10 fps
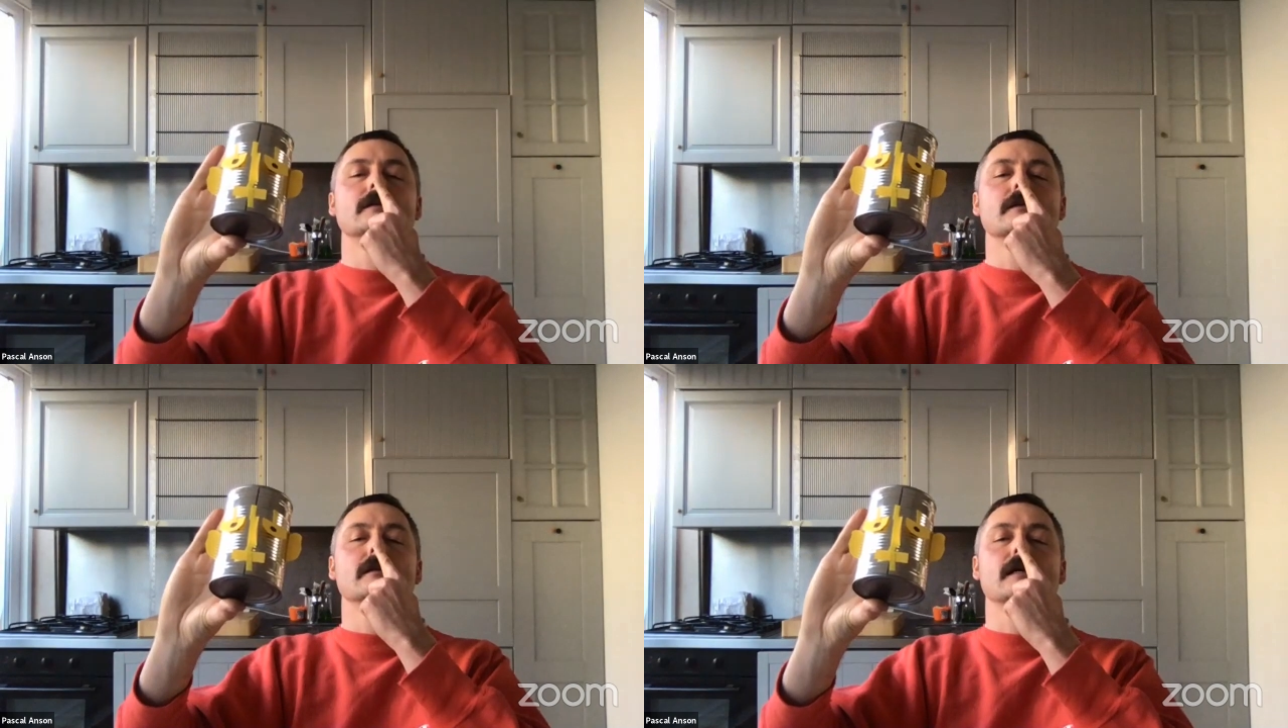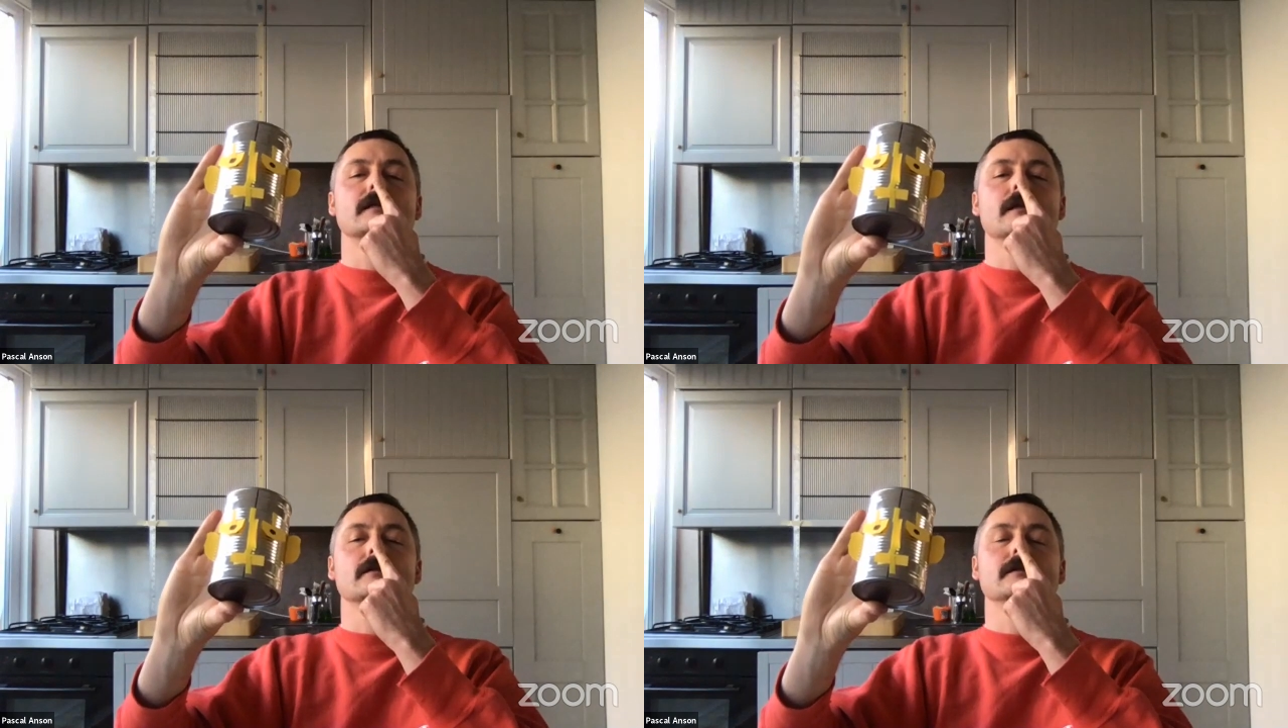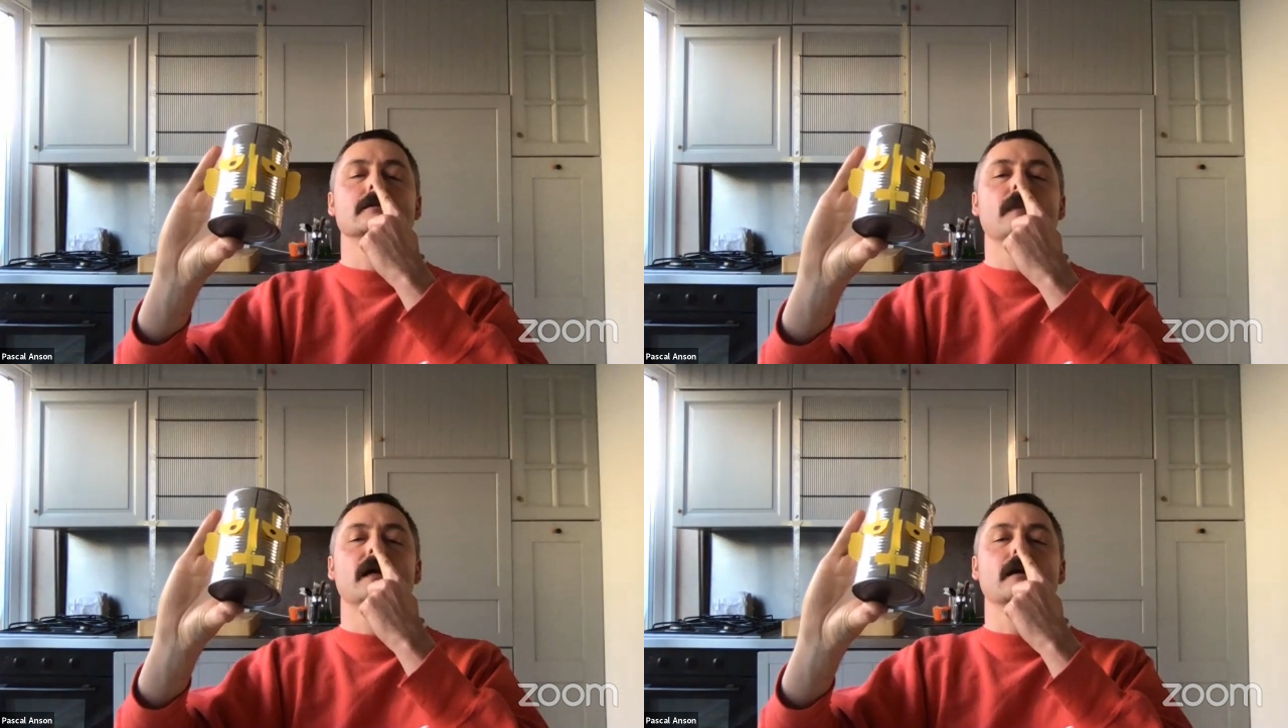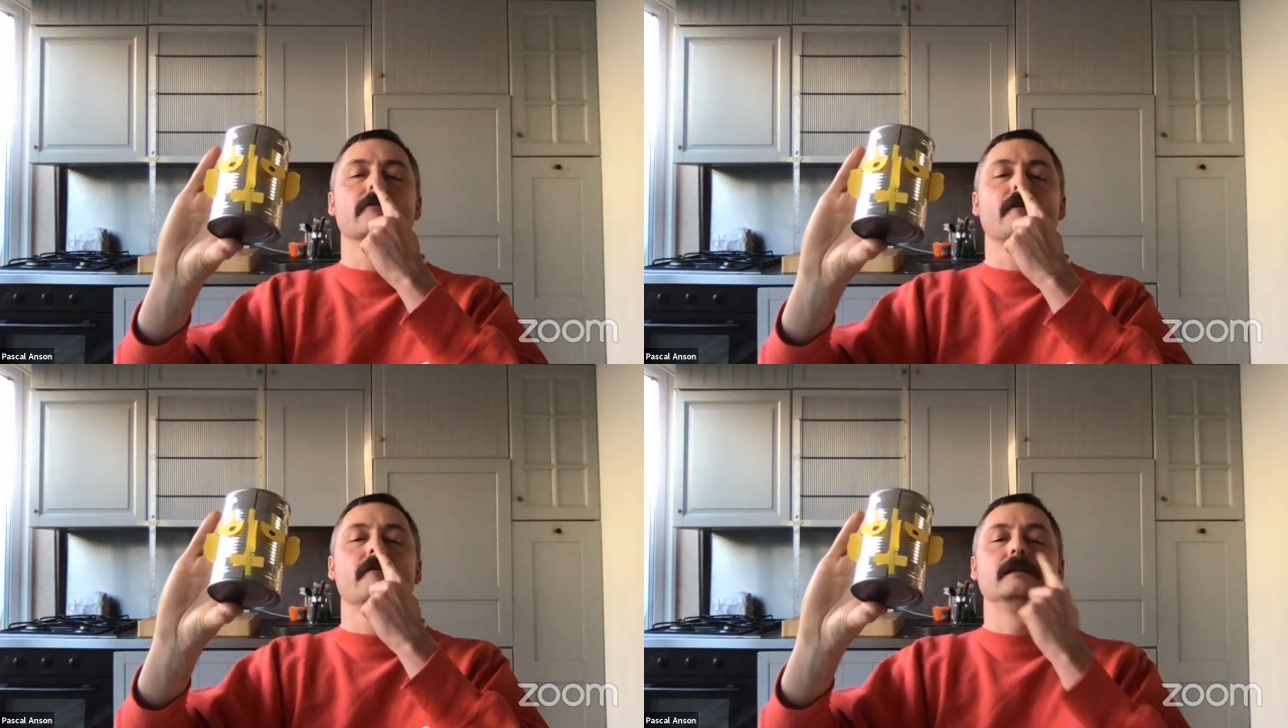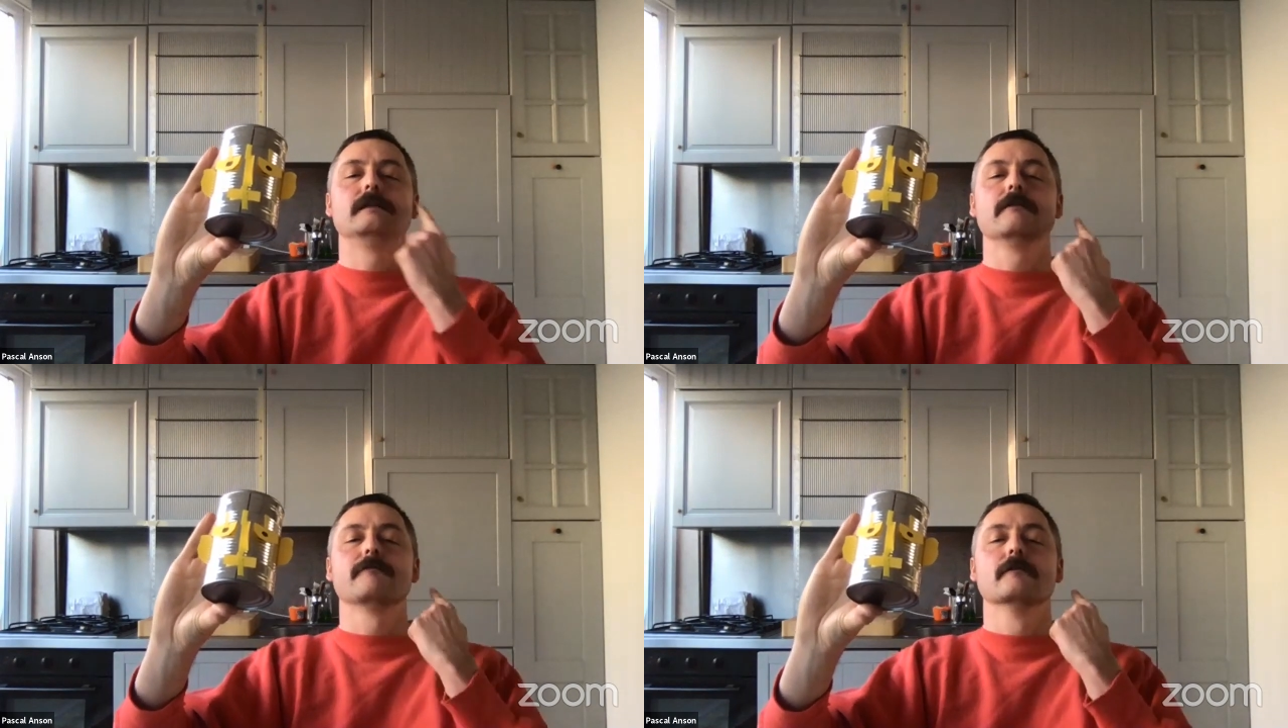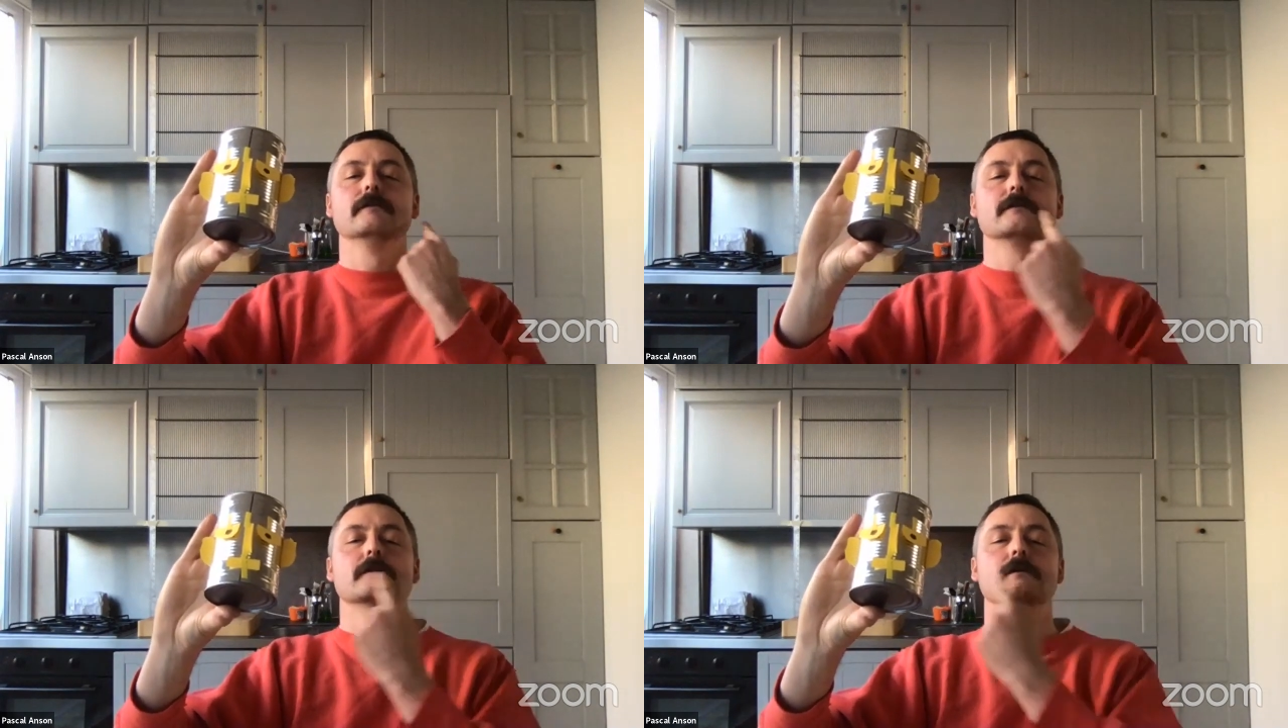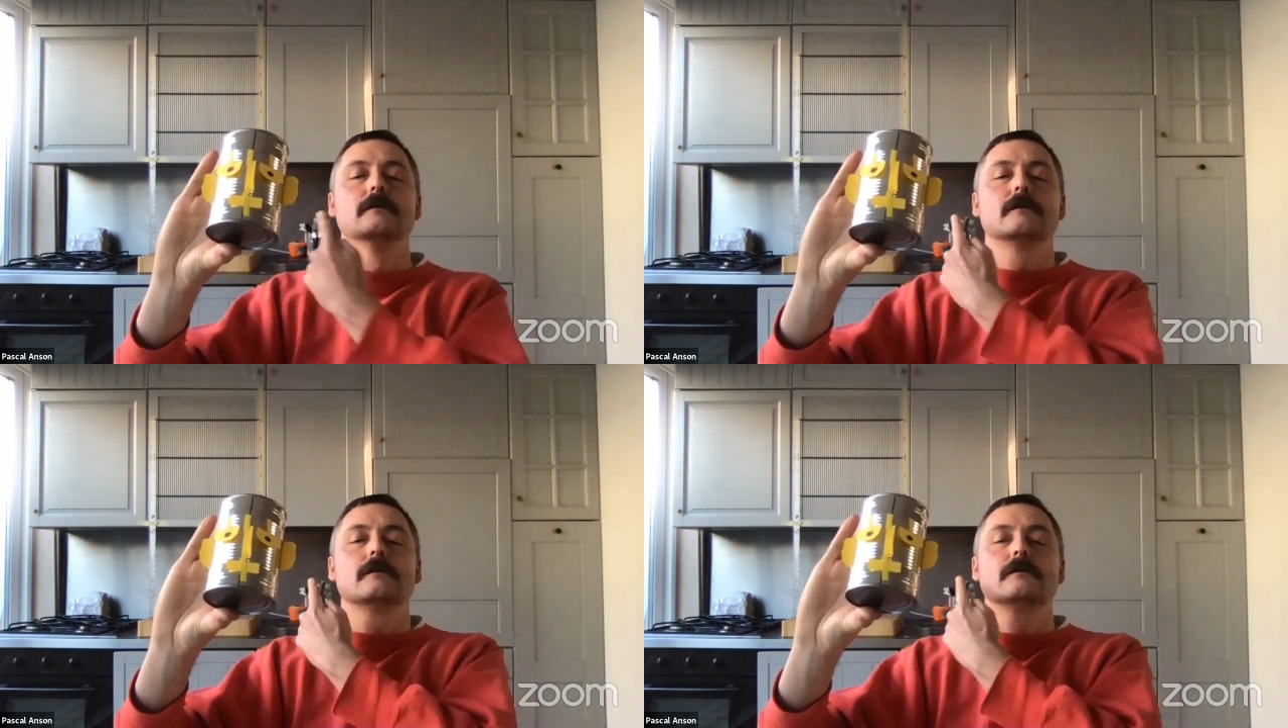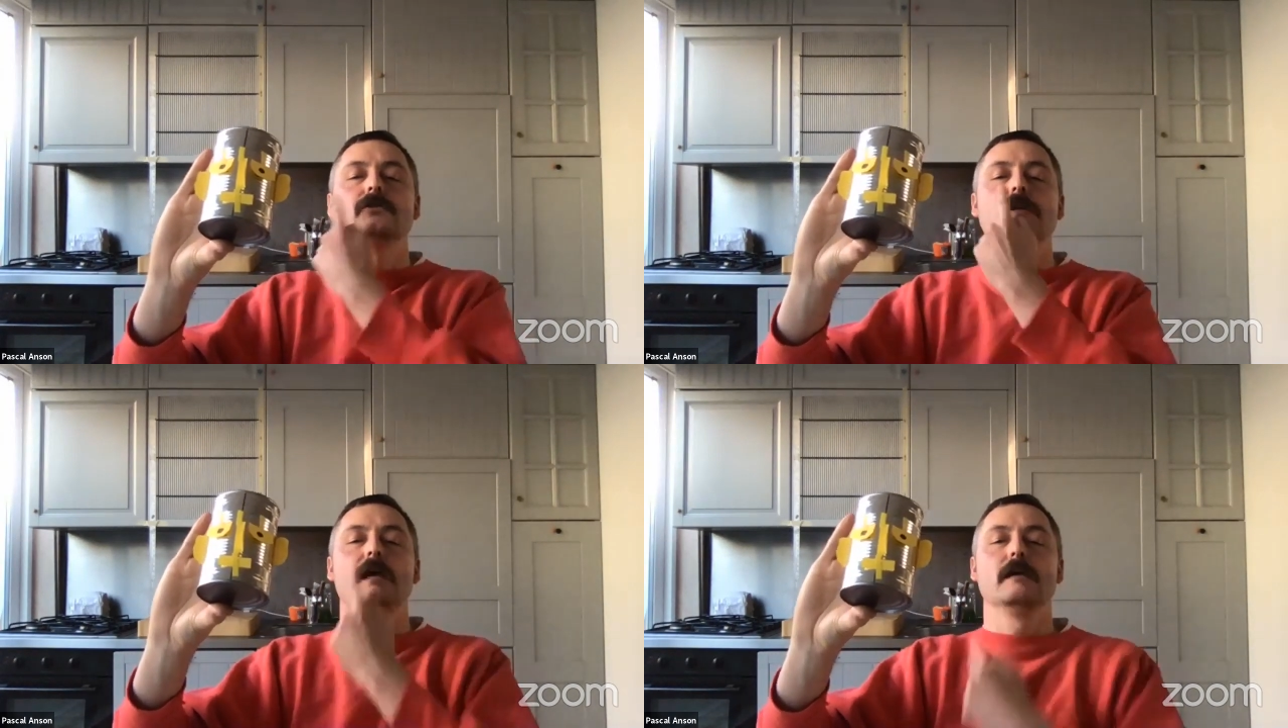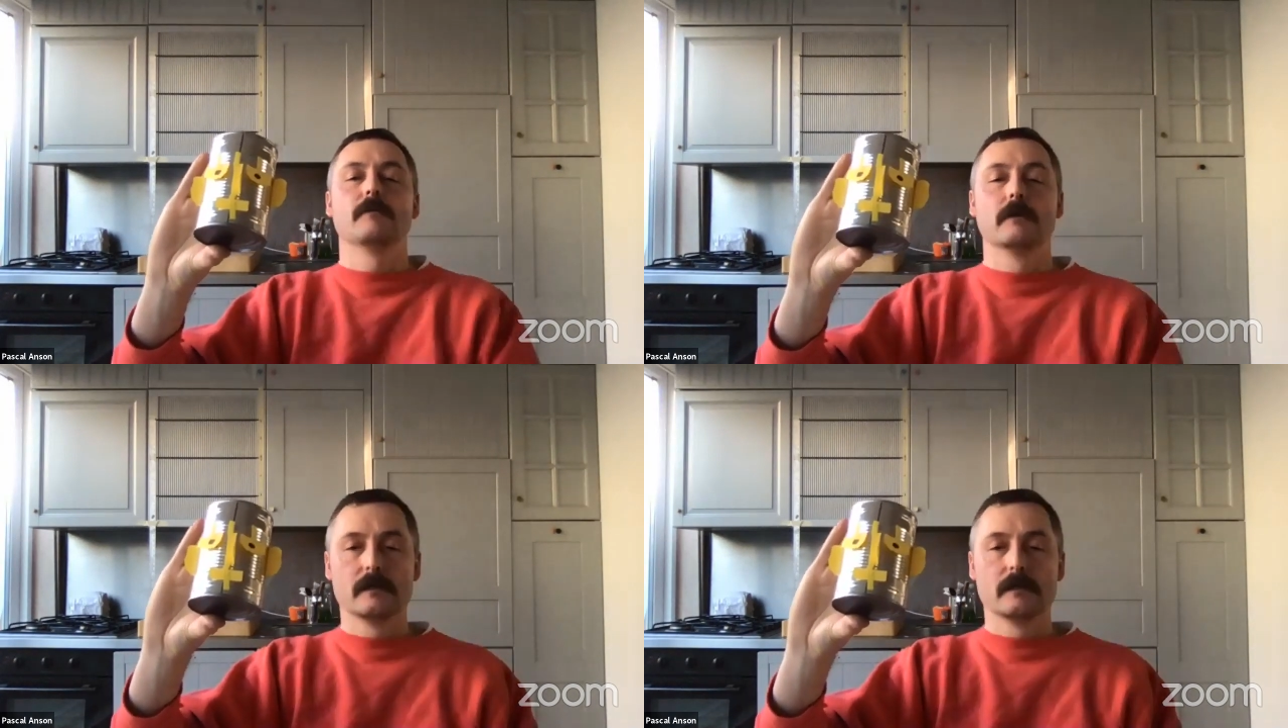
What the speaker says: So that started to make a very different shape.